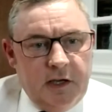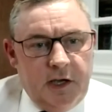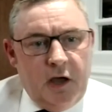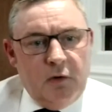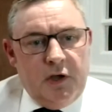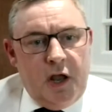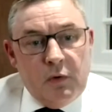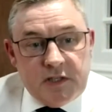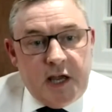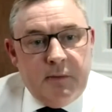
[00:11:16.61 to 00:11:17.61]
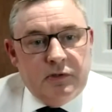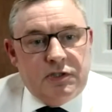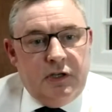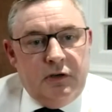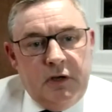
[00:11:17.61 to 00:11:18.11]
And I was able
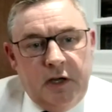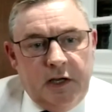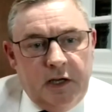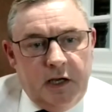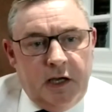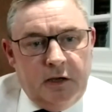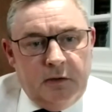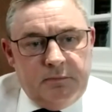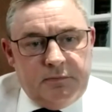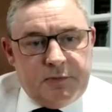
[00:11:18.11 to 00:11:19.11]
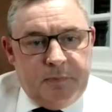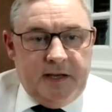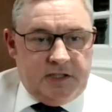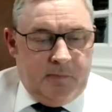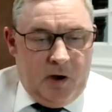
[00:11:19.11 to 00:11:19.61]
to
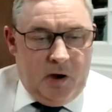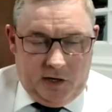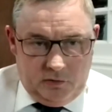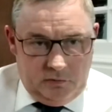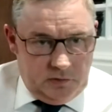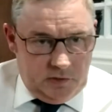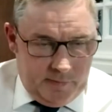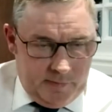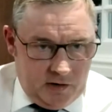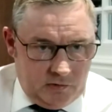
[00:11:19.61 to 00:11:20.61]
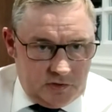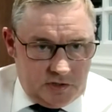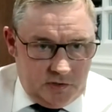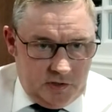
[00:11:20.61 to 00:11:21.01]
speak to Michael about